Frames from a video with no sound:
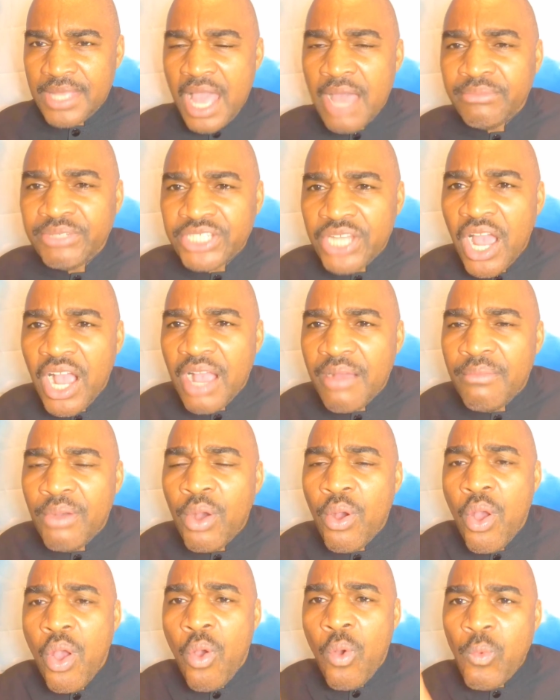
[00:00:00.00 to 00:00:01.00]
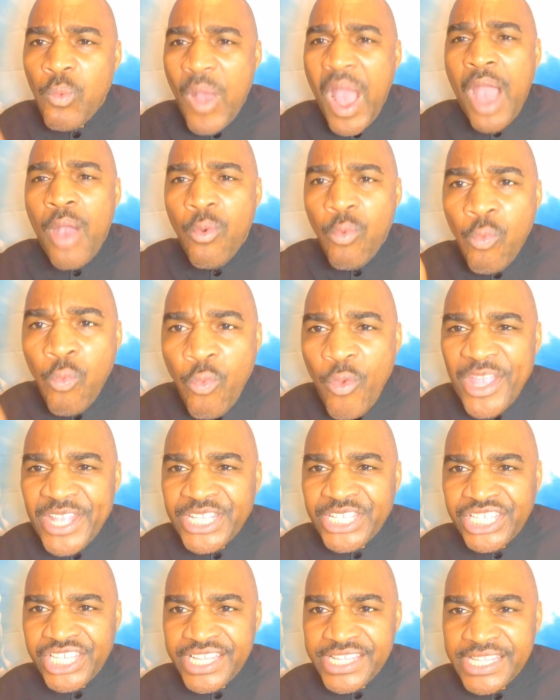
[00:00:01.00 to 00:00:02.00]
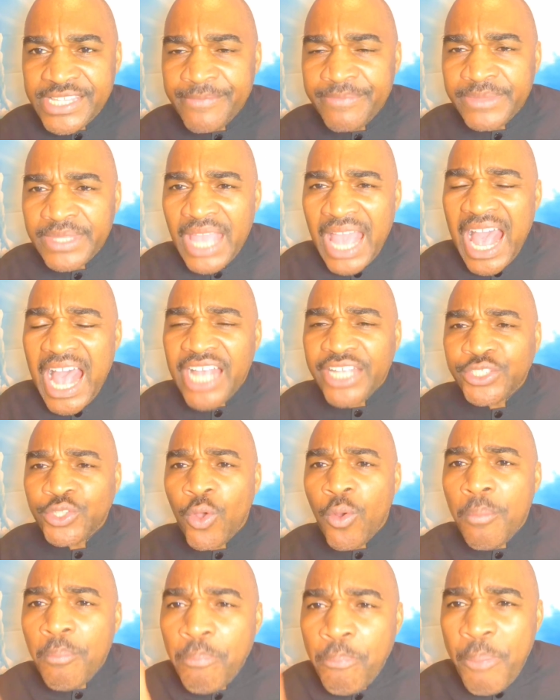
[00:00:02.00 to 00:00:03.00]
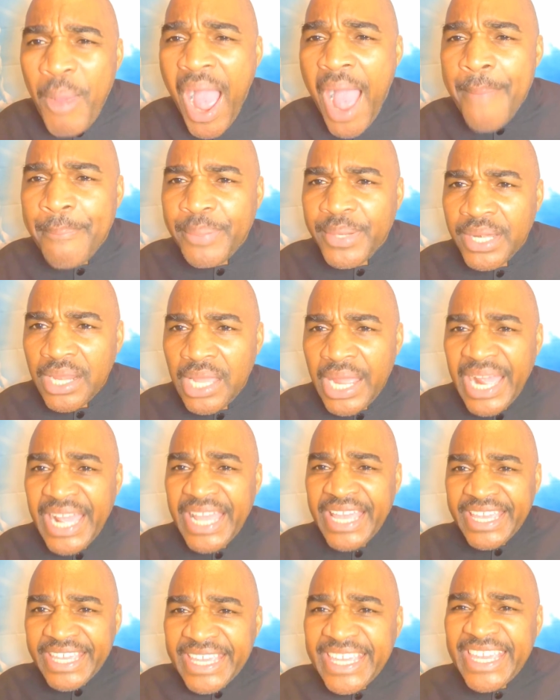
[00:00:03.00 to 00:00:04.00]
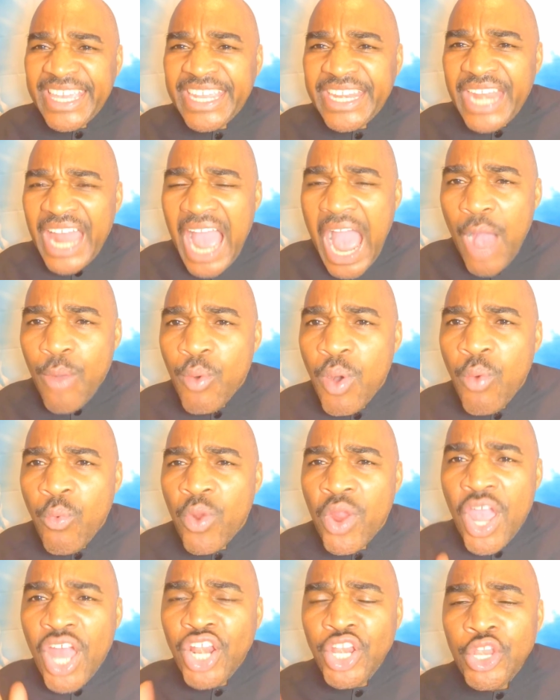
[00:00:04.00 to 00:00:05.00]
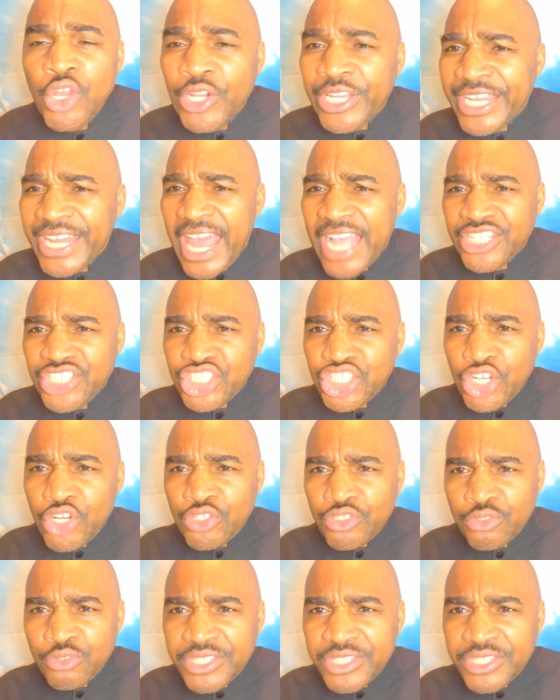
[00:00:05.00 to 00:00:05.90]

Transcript: I'm talking about why witches are so popular in our world. Look at our church